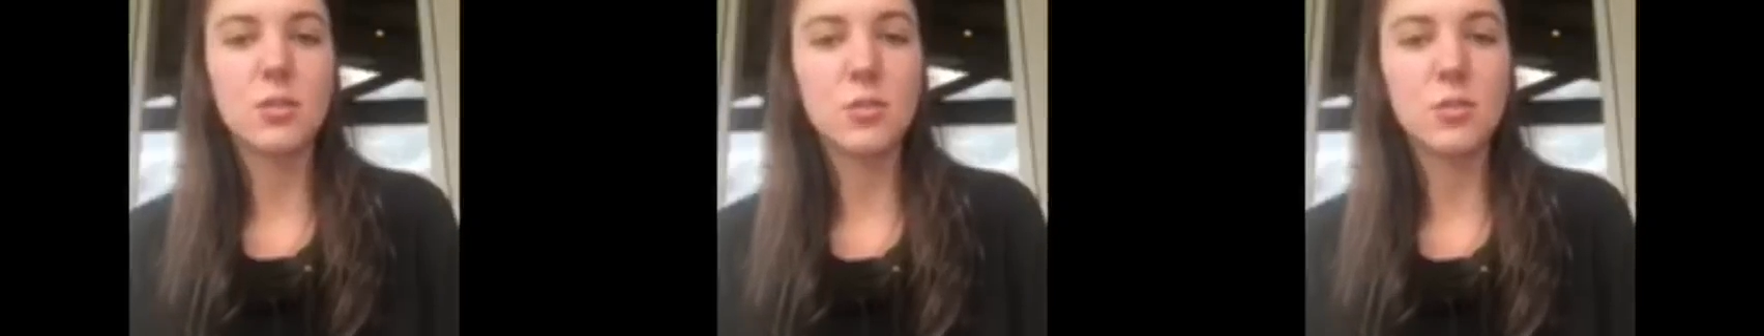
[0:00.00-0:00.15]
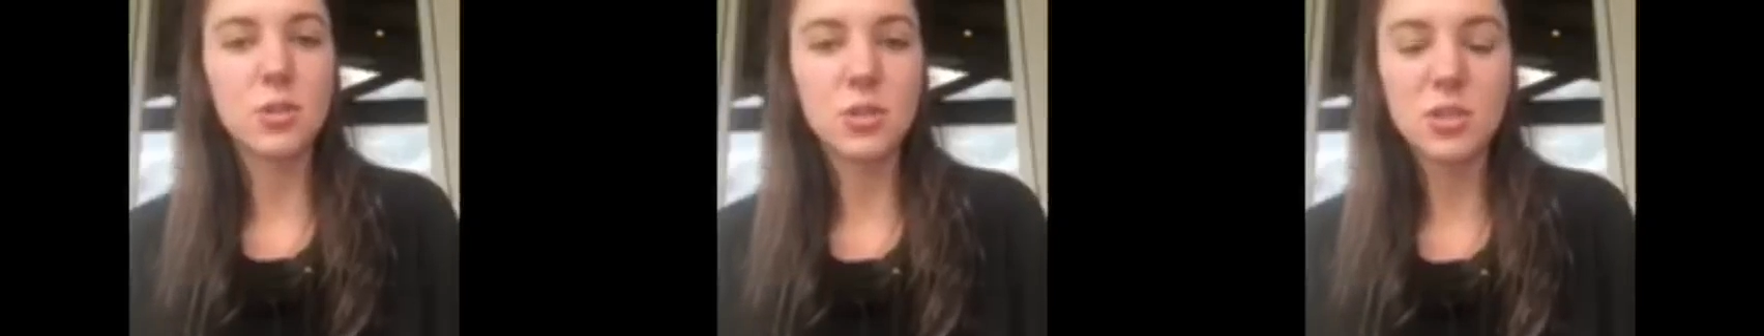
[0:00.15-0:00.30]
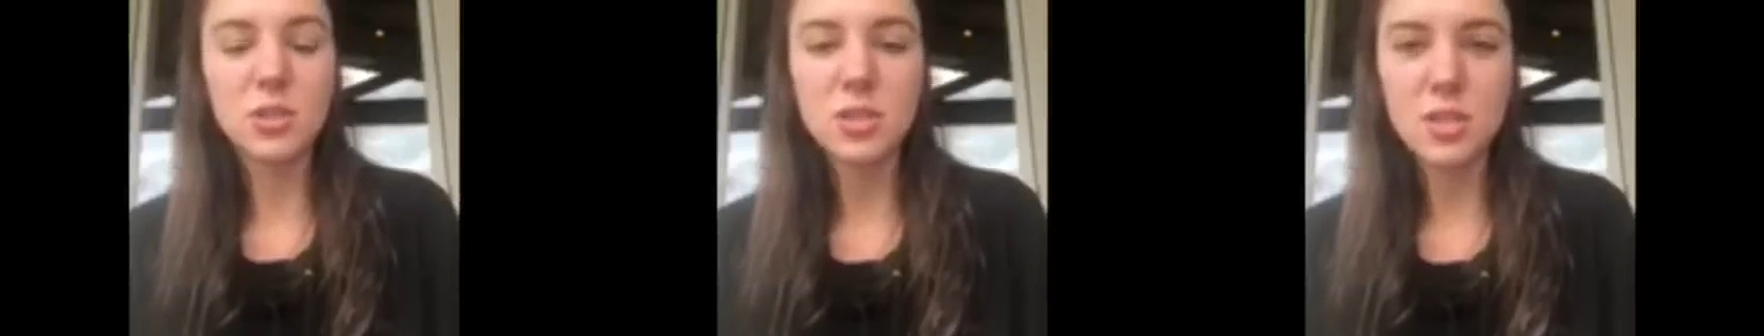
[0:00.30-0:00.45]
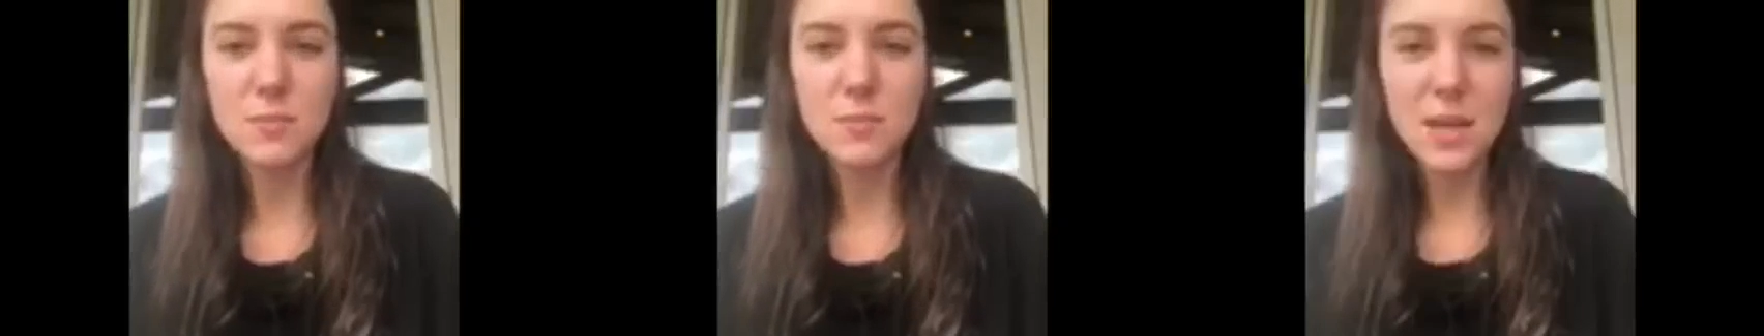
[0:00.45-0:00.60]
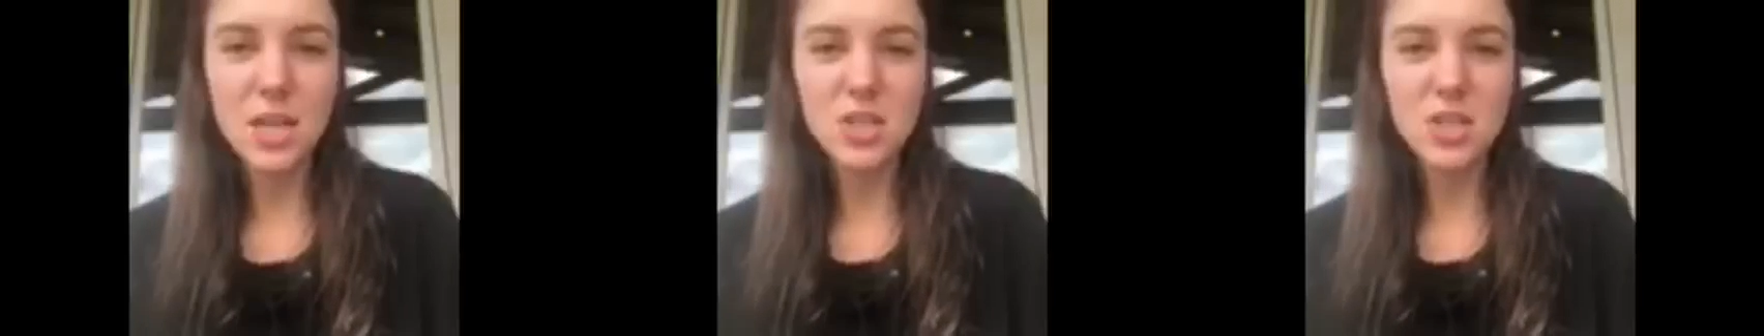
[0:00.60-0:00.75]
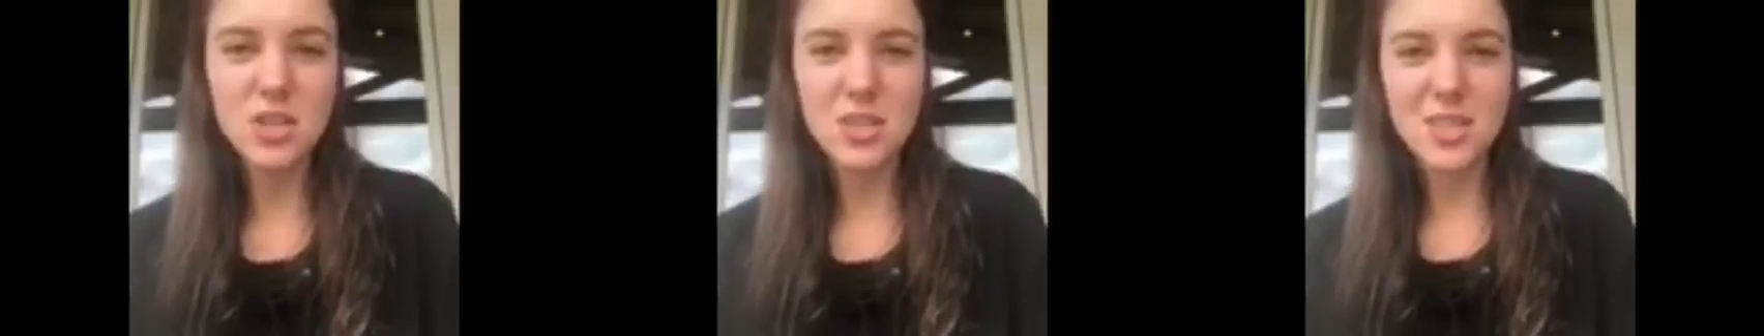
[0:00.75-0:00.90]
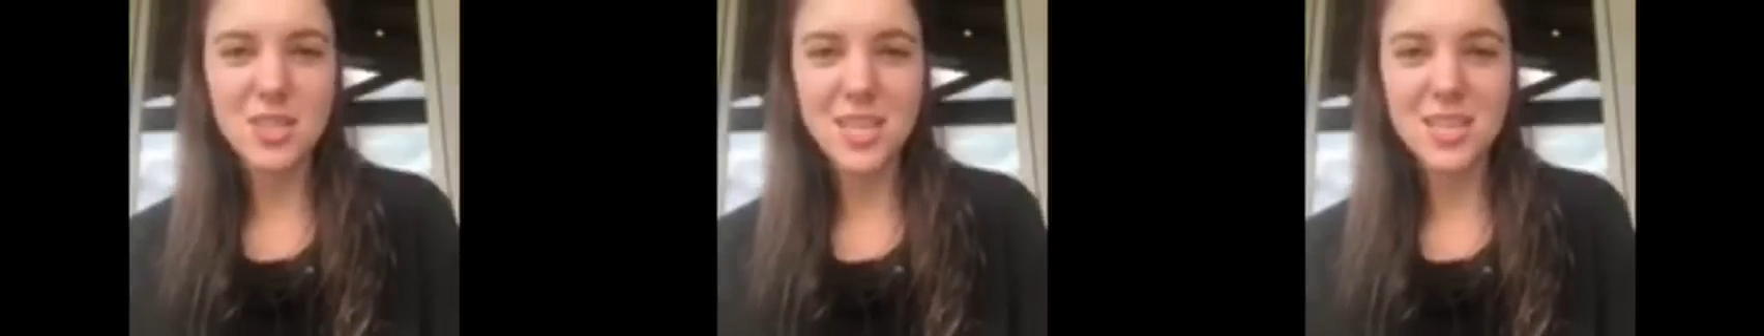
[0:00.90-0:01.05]
order to make
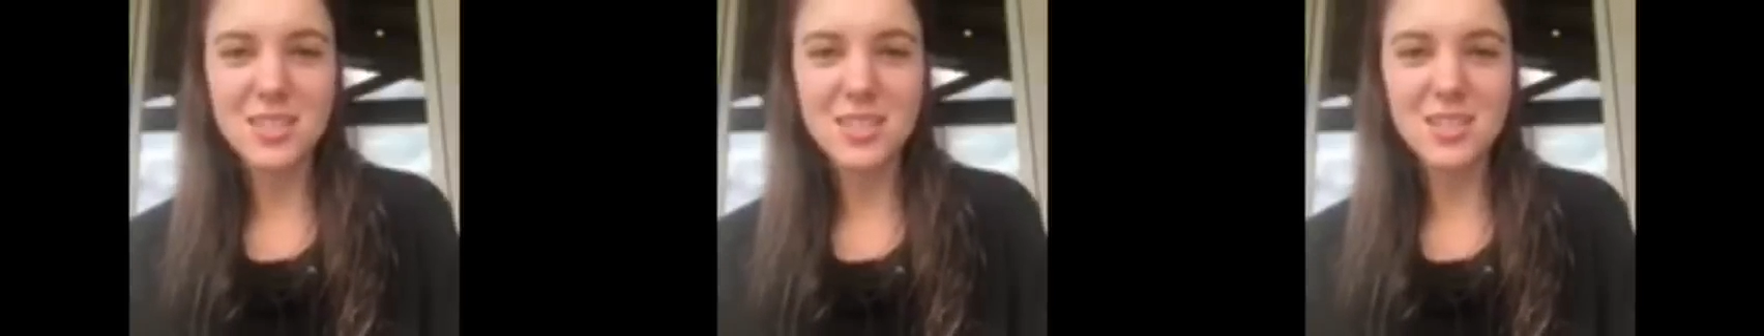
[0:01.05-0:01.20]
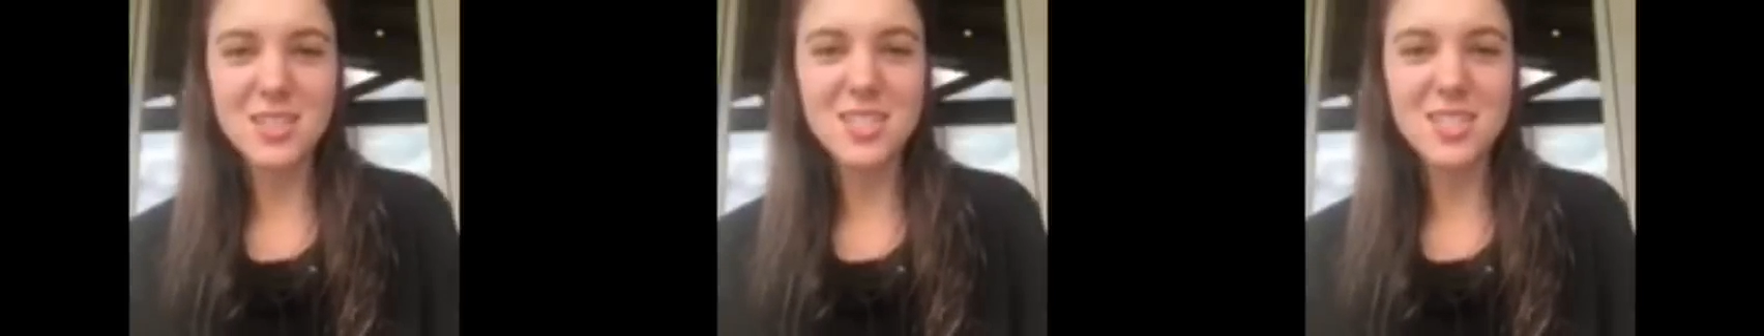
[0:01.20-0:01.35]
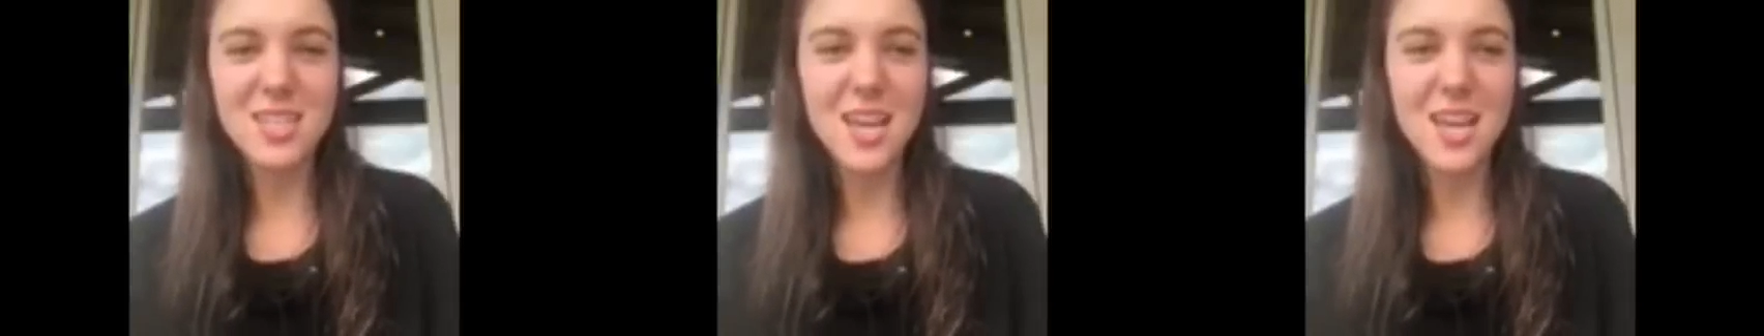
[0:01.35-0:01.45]
sure things are